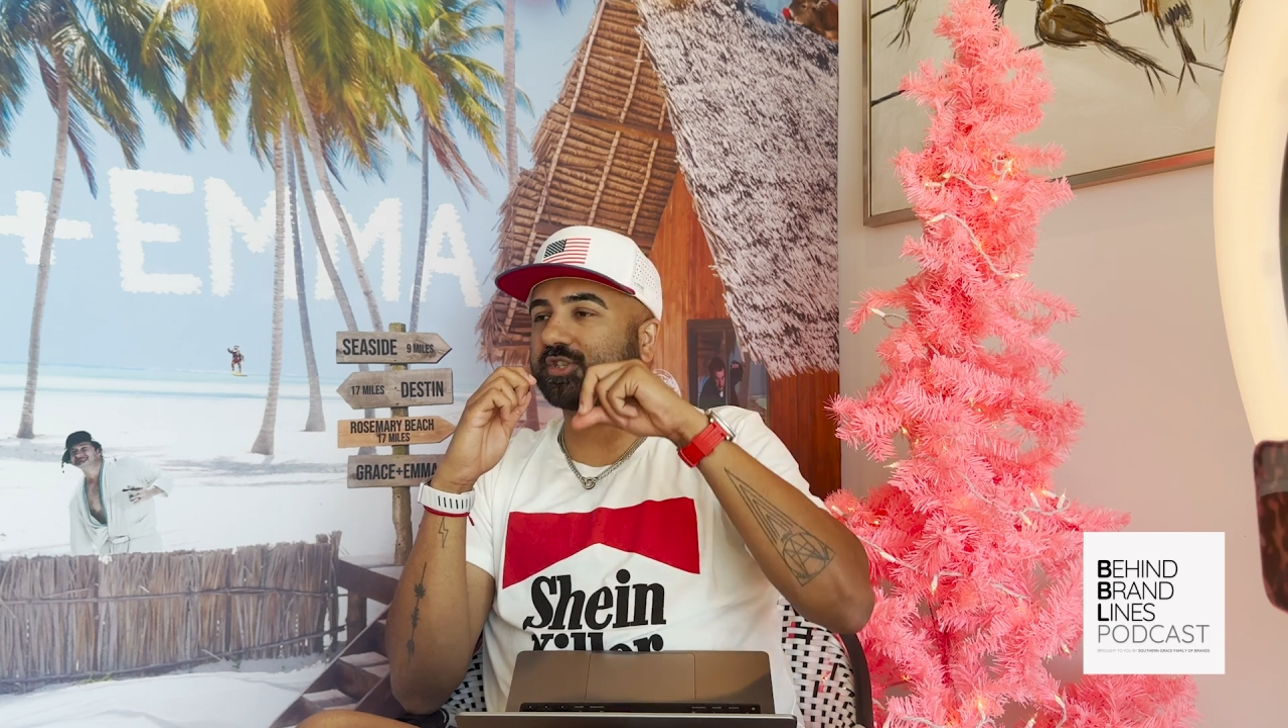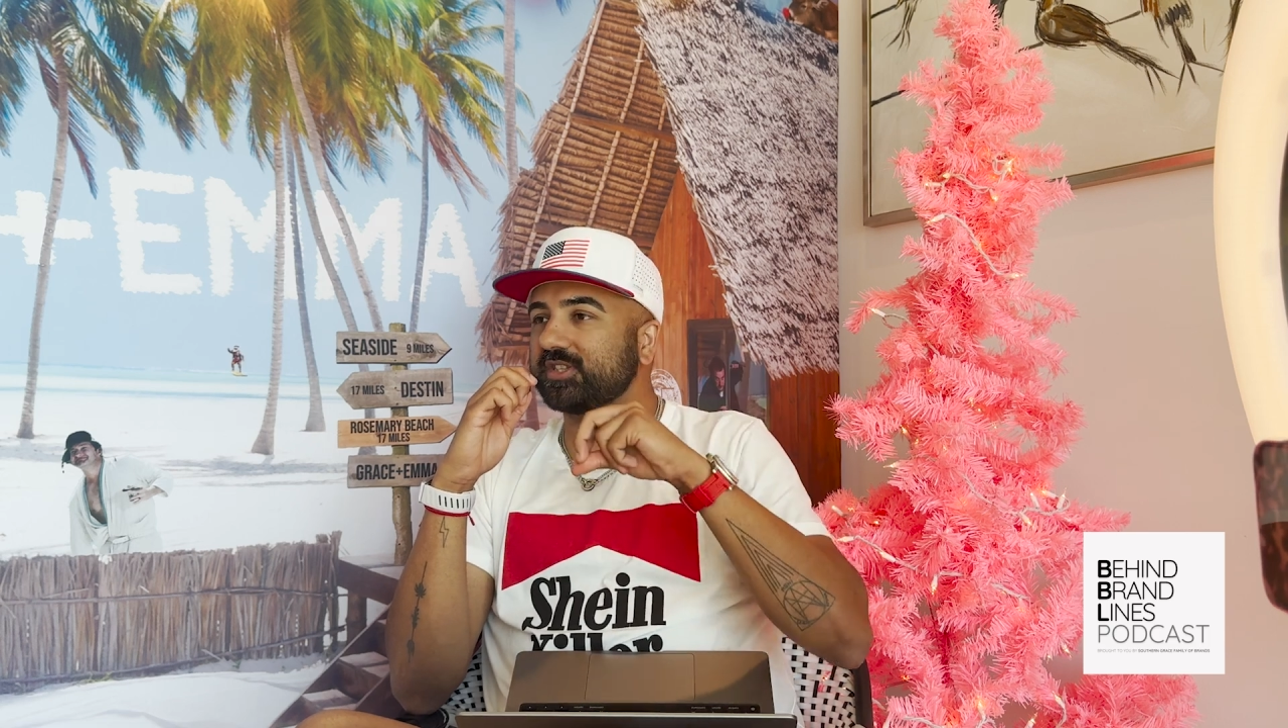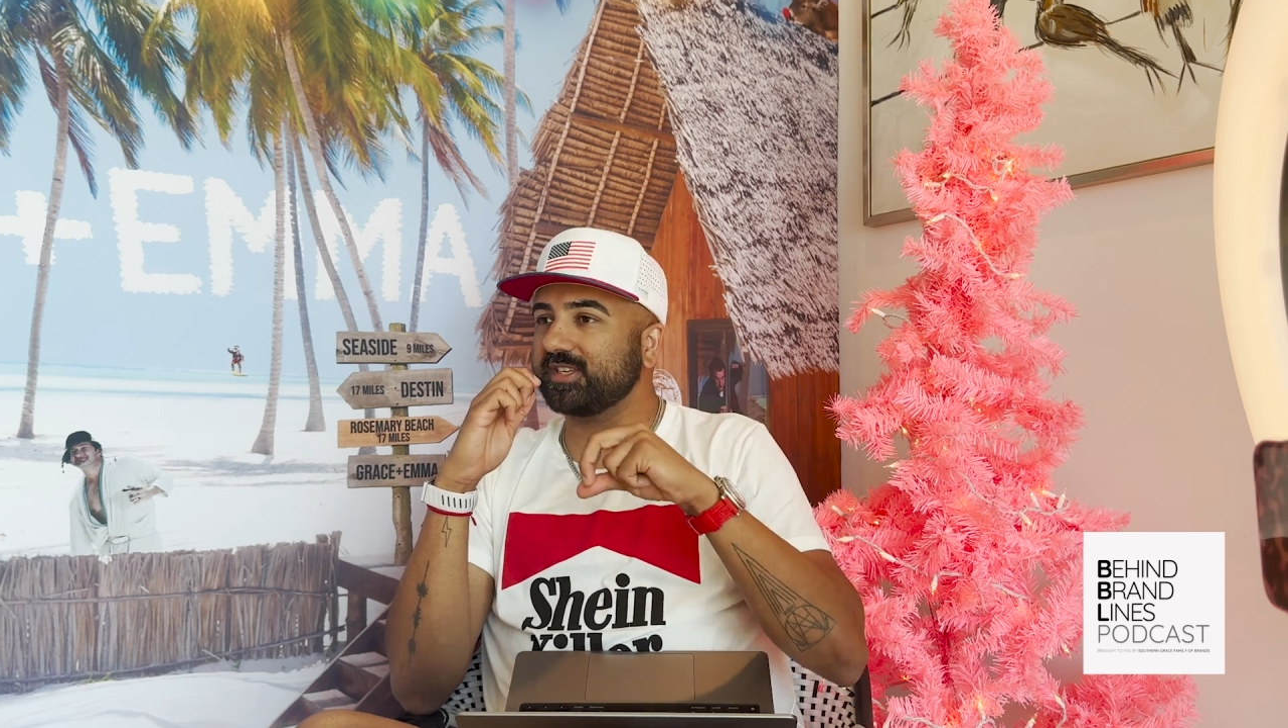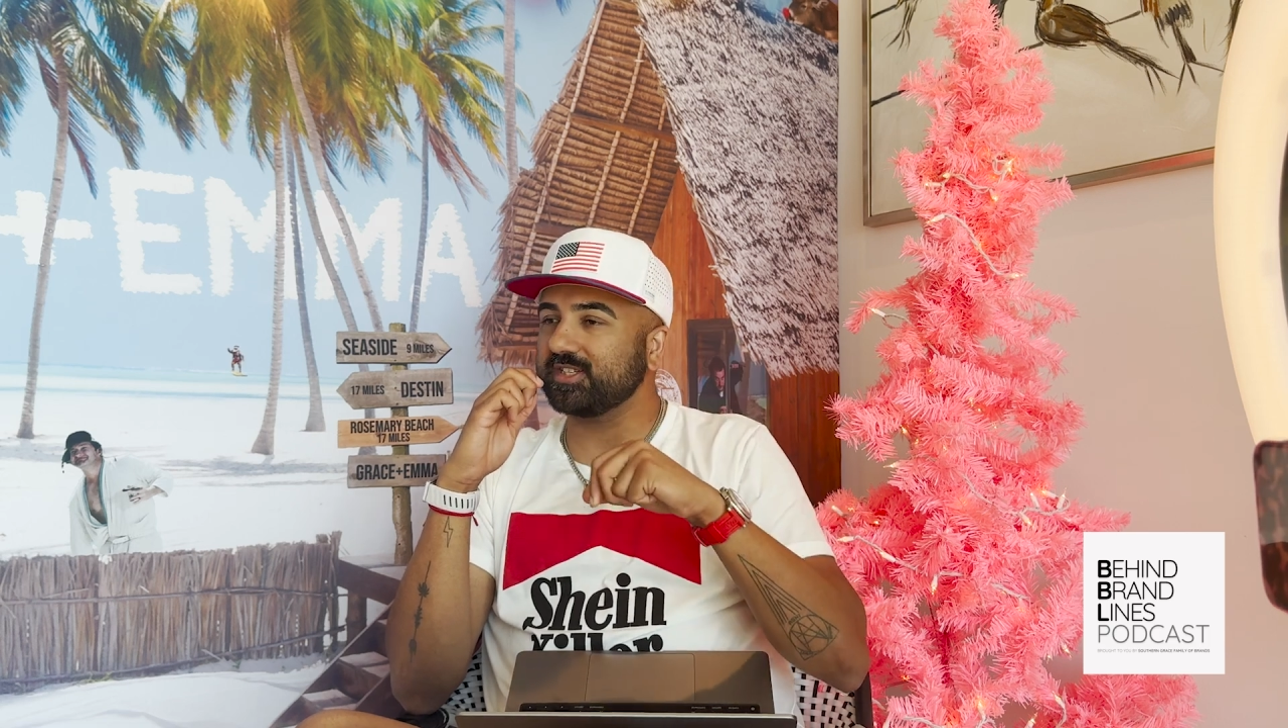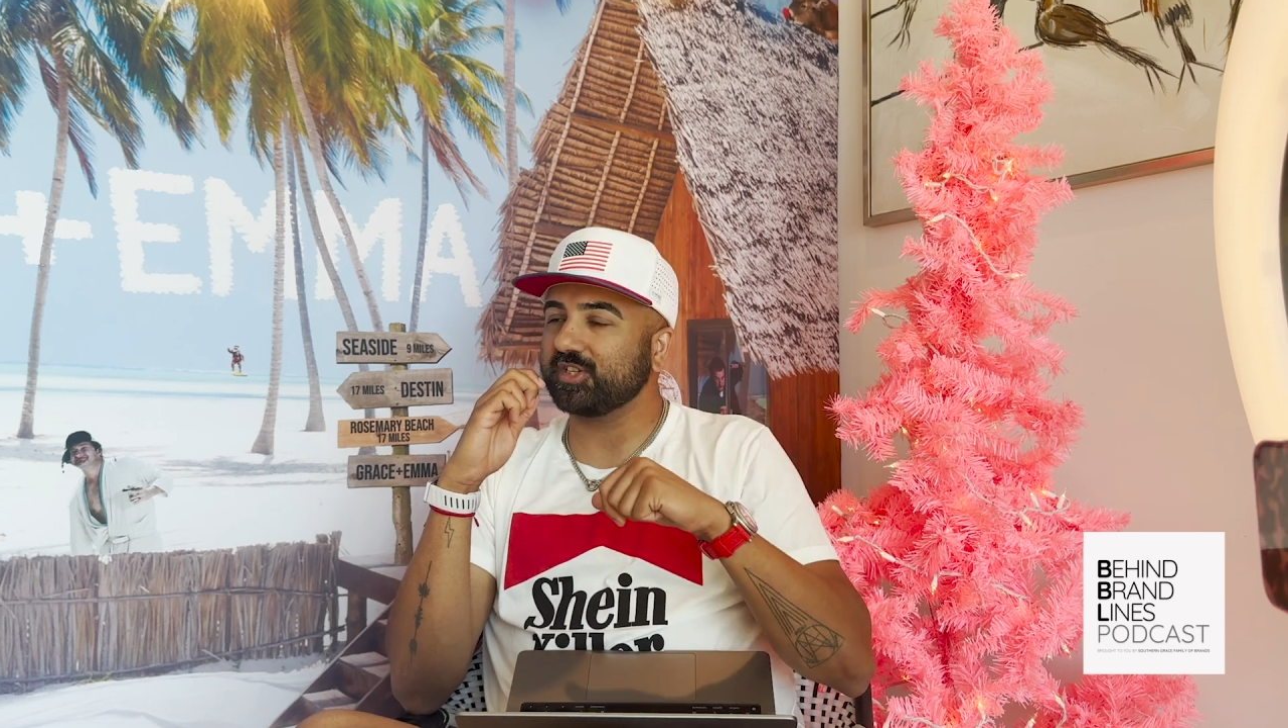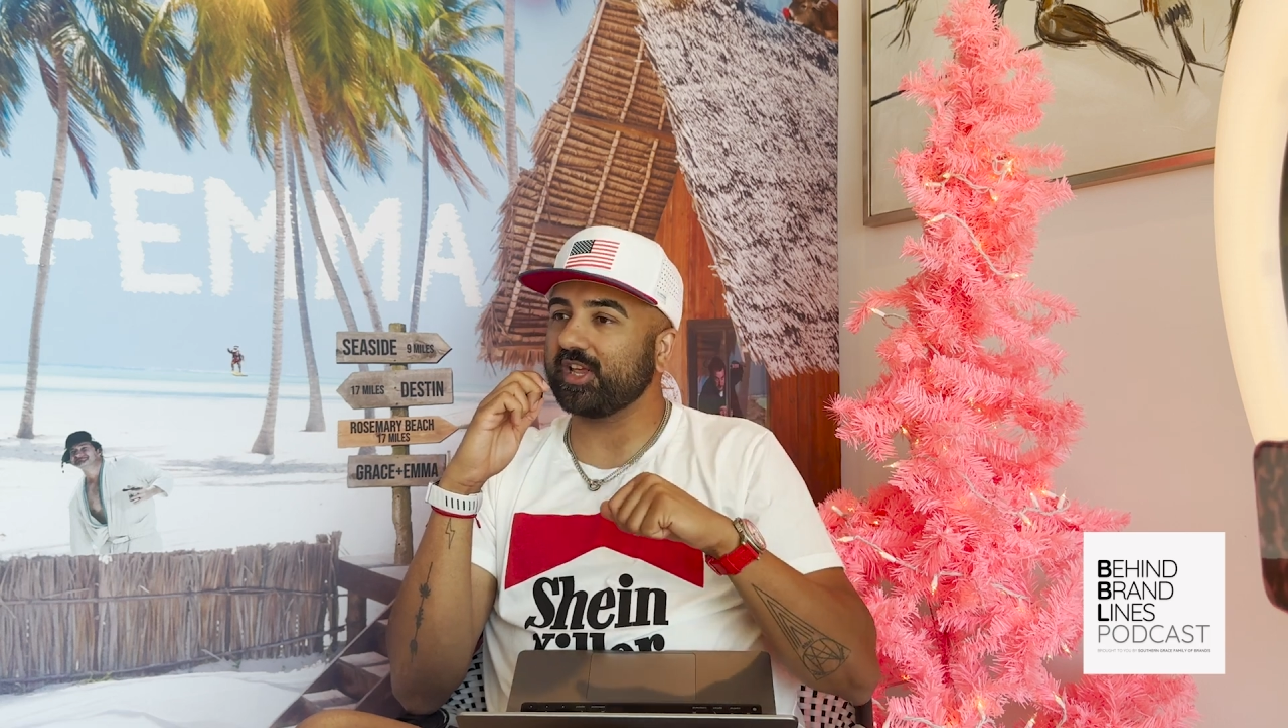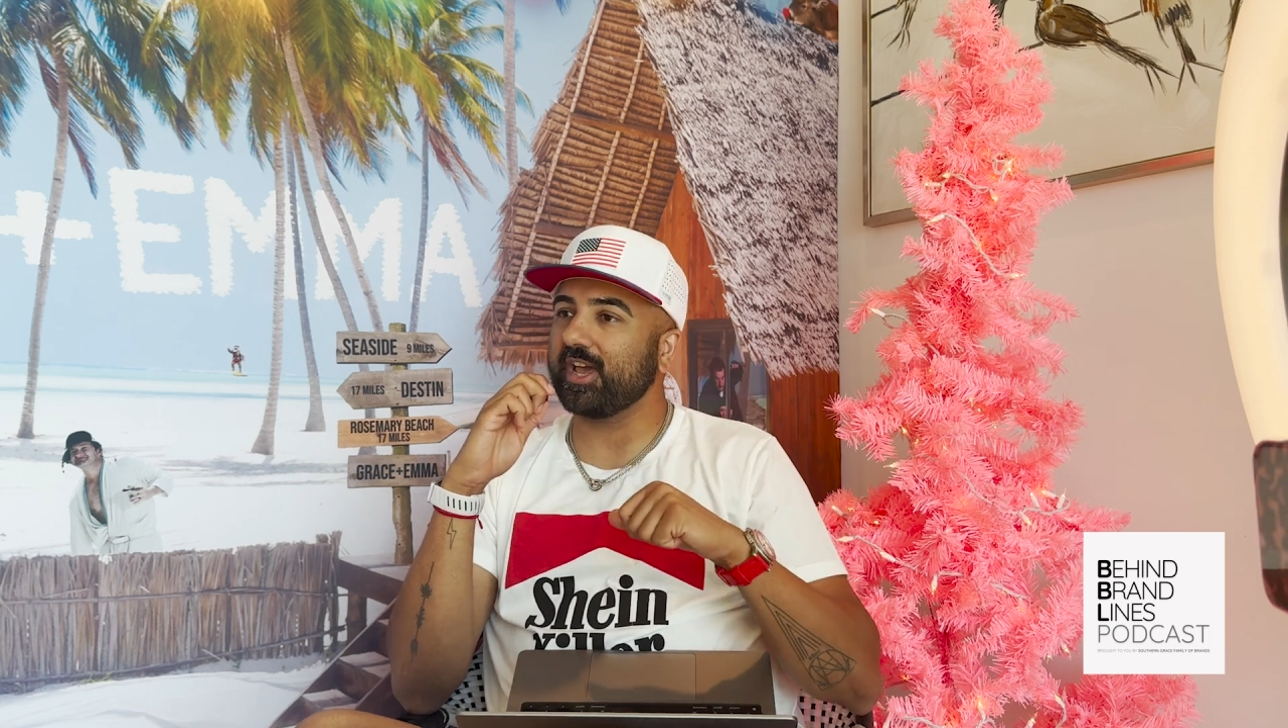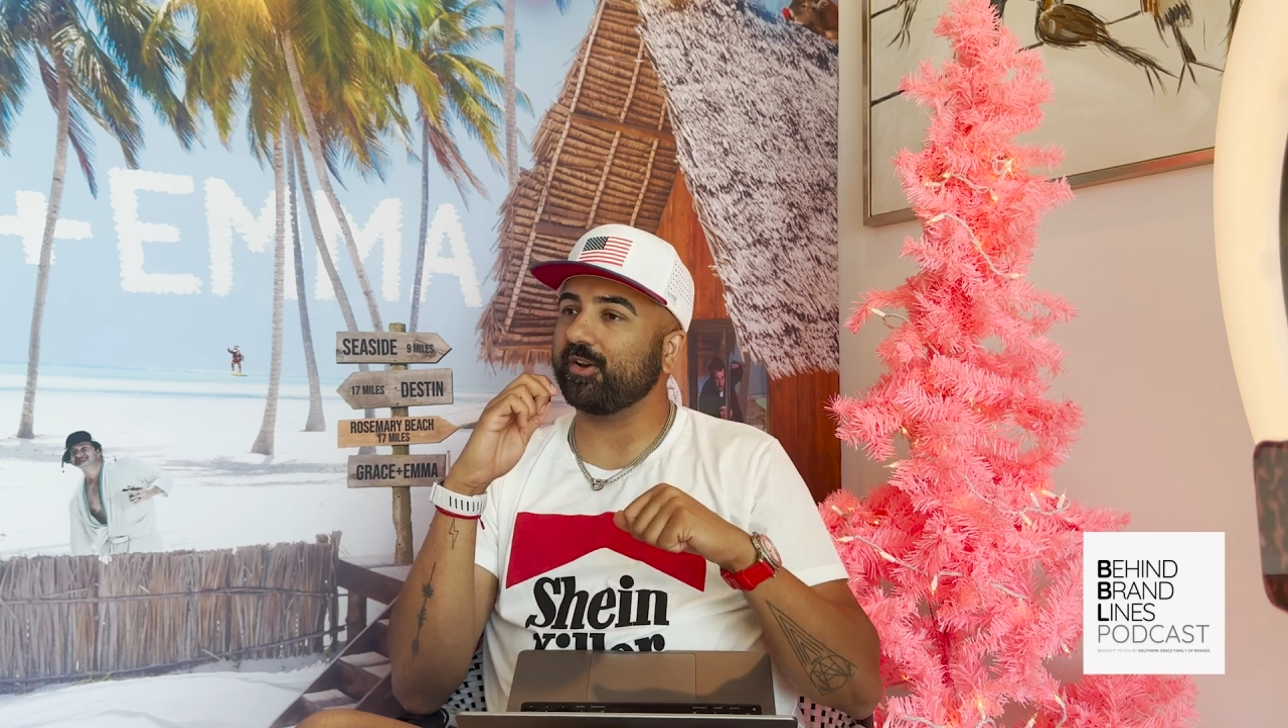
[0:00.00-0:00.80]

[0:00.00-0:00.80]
and such light,